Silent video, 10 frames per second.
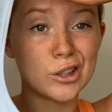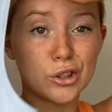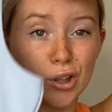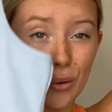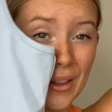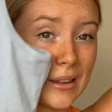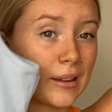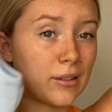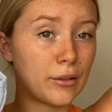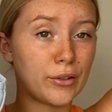So this
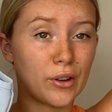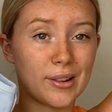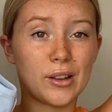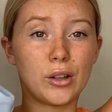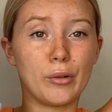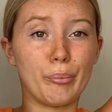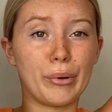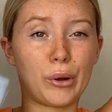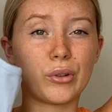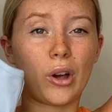is the first little
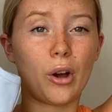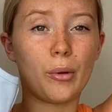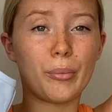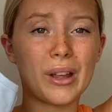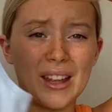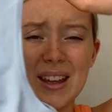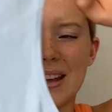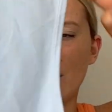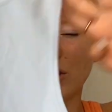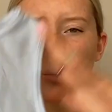blue top.
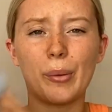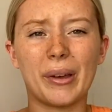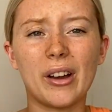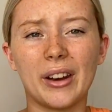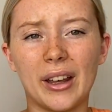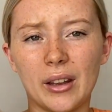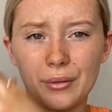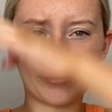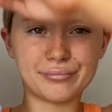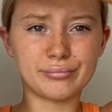It looks quite big on here,
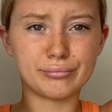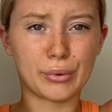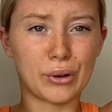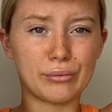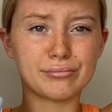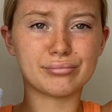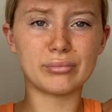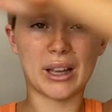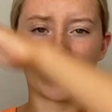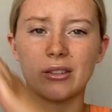but
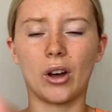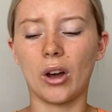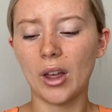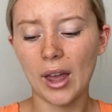it's not.